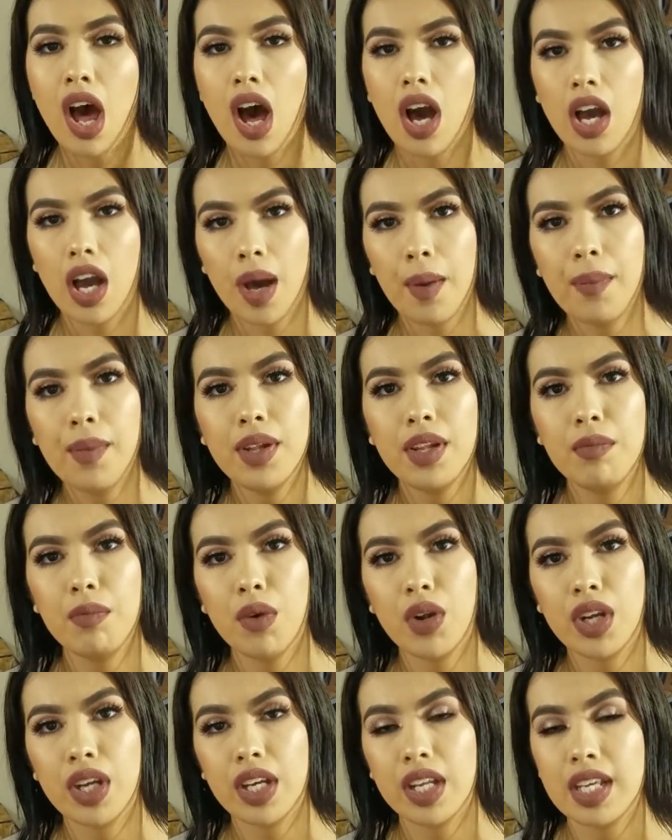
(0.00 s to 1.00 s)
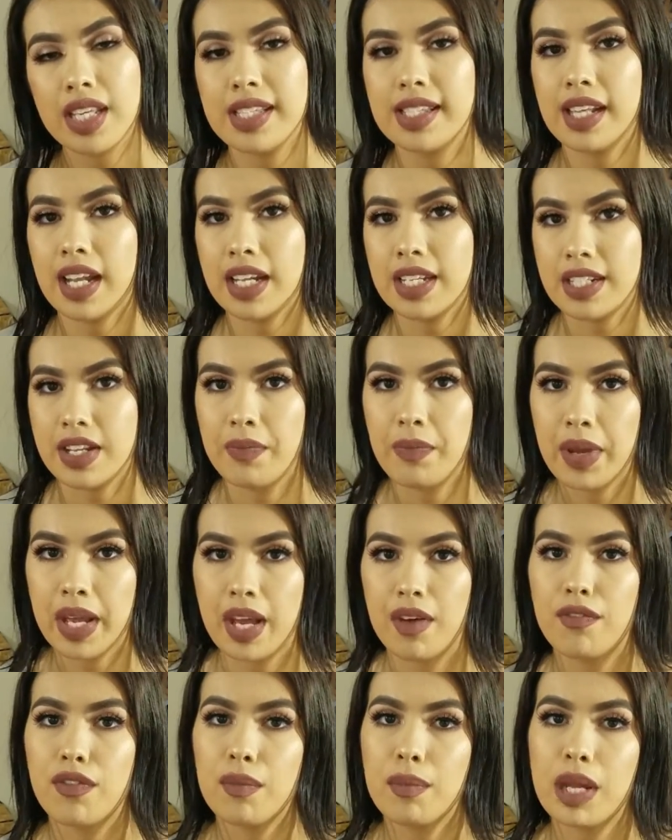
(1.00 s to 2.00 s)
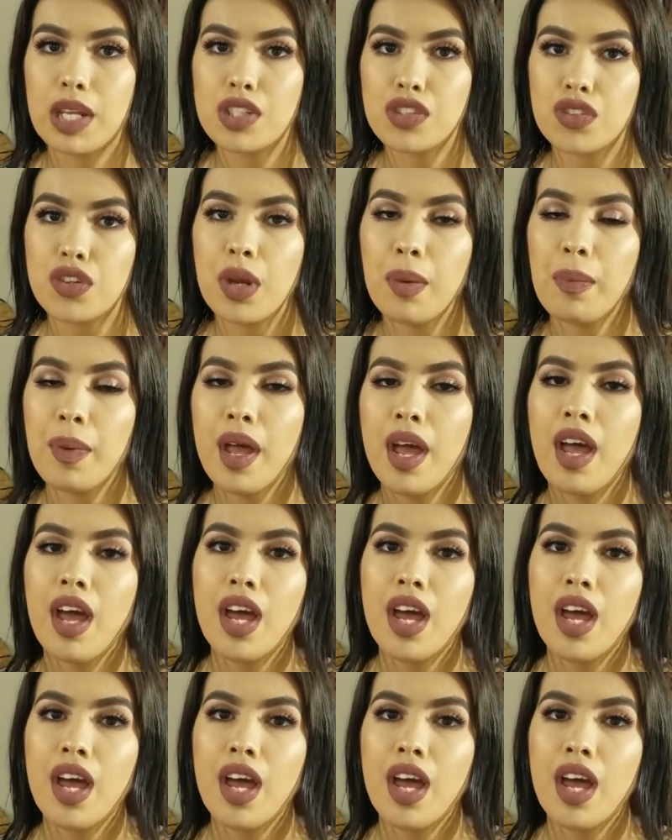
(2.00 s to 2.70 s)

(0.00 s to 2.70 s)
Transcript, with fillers: a couple of more goodies that I did pick up for my trip.